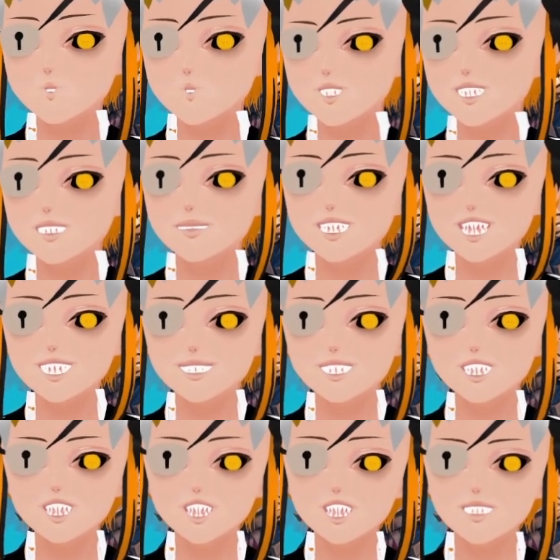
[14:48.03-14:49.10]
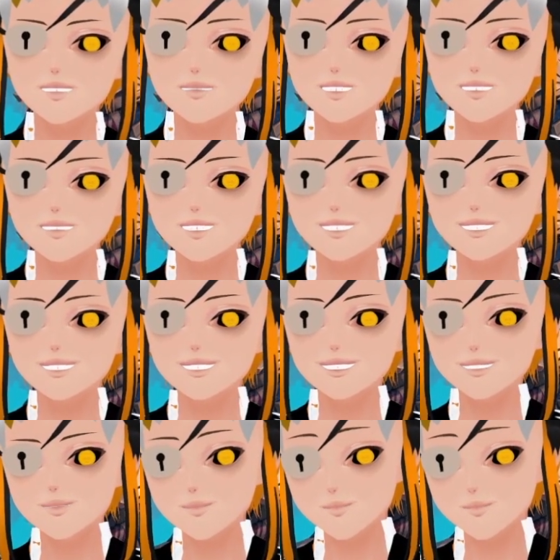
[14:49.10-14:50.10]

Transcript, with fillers: because I am missing a